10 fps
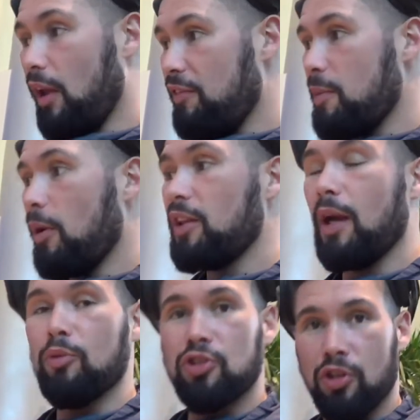I told everybody
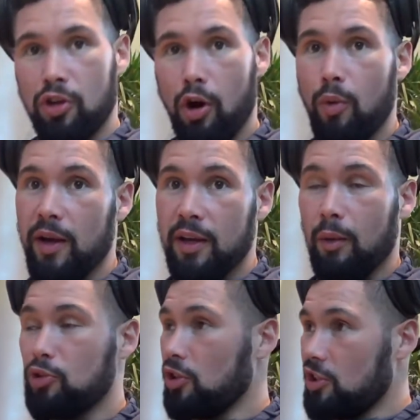I was going to go in,
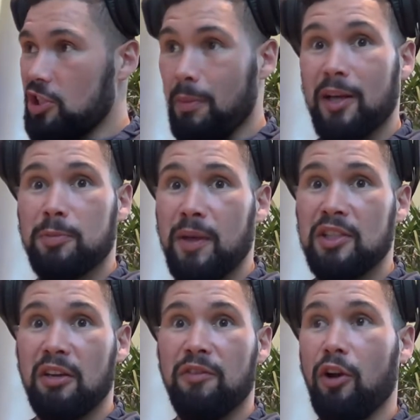I was going to smash
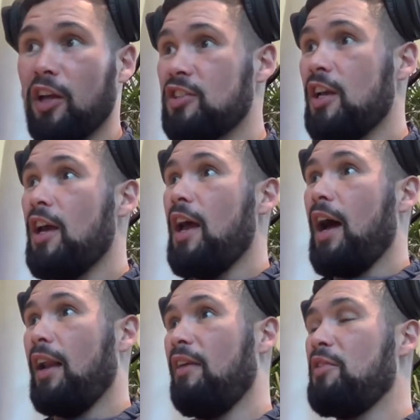BJ Flores,
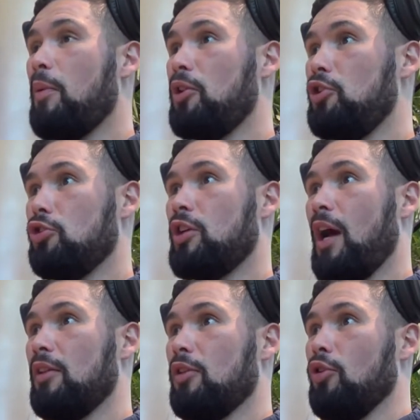and everybody just
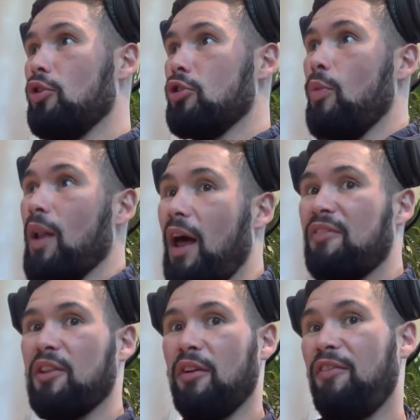kind of thought, oh, well,
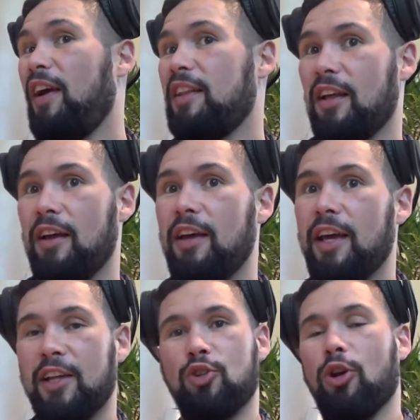after the fight, then
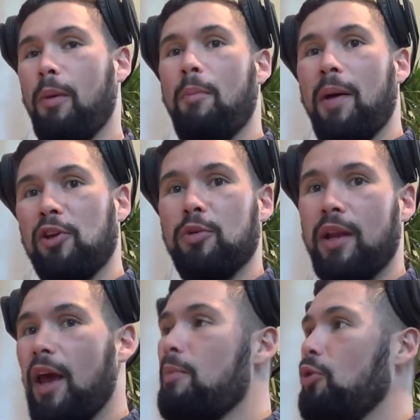it's all about Bellew
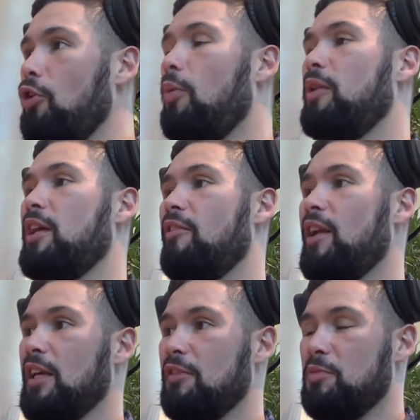and Haye, but nobody
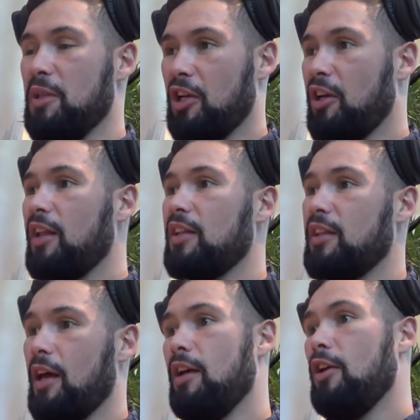really gives me the credit that